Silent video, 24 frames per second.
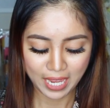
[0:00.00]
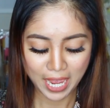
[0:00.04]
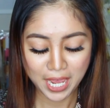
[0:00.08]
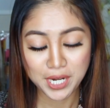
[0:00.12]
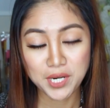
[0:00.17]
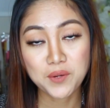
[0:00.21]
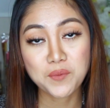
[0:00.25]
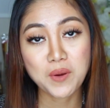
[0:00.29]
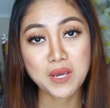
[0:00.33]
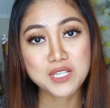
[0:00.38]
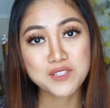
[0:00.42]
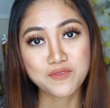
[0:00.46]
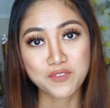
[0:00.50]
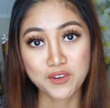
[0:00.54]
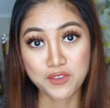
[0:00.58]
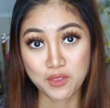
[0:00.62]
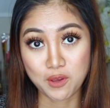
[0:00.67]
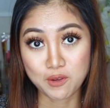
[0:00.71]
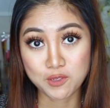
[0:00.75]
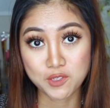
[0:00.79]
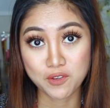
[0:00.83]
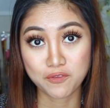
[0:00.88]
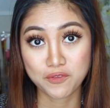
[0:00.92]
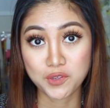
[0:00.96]
Anyways, for
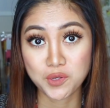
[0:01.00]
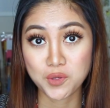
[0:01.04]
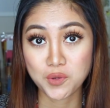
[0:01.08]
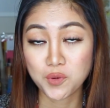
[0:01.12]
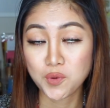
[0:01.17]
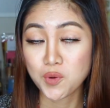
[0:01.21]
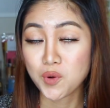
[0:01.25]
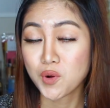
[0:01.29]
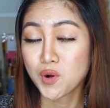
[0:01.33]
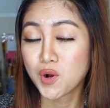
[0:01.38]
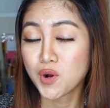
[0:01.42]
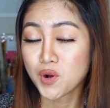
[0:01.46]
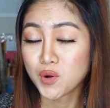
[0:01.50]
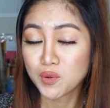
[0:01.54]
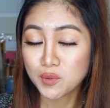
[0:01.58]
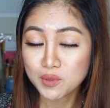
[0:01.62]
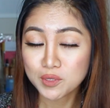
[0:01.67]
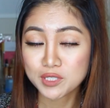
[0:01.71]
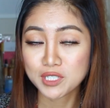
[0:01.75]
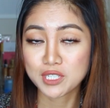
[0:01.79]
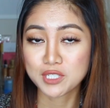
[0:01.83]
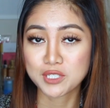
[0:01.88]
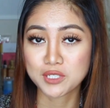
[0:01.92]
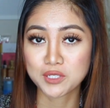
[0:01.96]
those of you
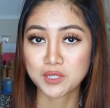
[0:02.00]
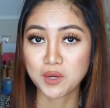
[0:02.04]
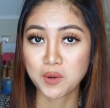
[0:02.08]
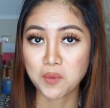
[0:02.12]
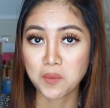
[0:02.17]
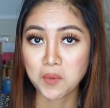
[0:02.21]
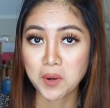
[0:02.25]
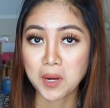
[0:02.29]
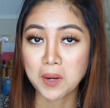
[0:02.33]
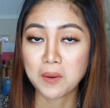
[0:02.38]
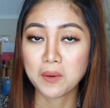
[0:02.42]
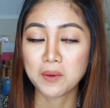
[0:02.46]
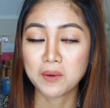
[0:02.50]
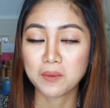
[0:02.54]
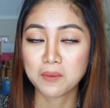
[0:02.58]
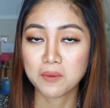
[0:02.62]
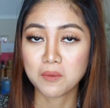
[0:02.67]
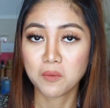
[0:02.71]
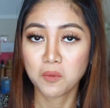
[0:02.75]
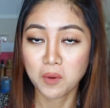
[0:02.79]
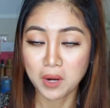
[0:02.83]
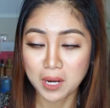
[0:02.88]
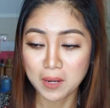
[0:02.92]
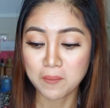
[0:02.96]
who doesn't know
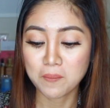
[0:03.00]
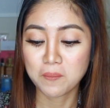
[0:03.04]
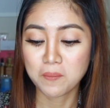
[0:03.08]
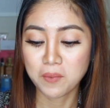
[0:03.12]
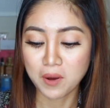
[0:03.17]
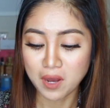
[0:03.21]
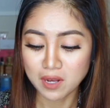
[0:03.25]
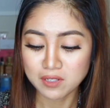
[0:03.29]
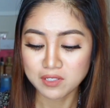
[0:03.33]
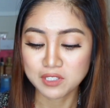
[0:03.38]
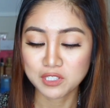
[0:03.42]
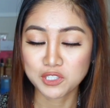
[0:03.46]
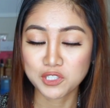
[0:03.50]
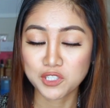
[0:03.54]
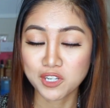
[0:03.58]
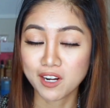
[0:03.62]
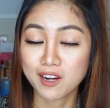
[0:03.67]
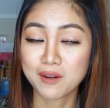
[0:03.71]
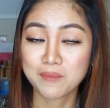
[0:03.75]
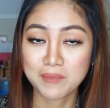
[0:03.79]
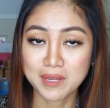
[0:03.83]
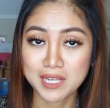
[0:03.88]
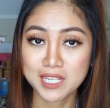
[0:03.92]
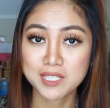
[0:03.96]
what
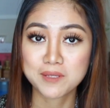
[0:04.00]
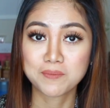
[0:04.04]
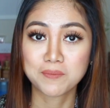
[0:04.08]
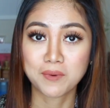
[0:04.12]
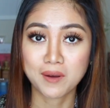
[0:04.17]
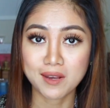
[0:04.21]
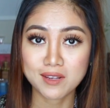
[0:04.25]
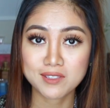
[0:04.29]
Boxycharm is